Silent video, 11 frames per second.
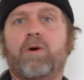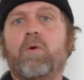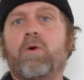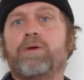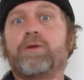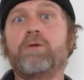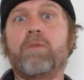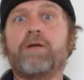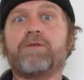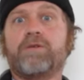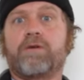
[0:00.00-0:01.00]
or too
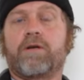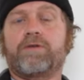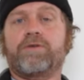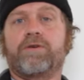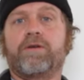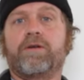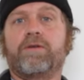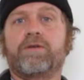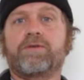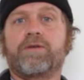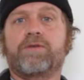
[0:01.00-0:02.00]
much structure
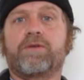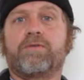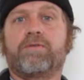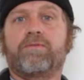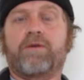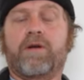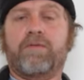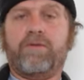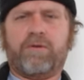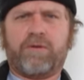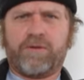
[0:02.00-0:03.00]
in the sense of I
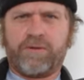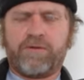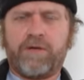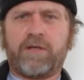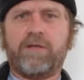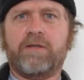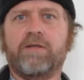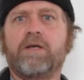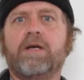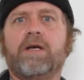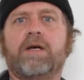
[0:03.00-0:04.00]
feel constricted,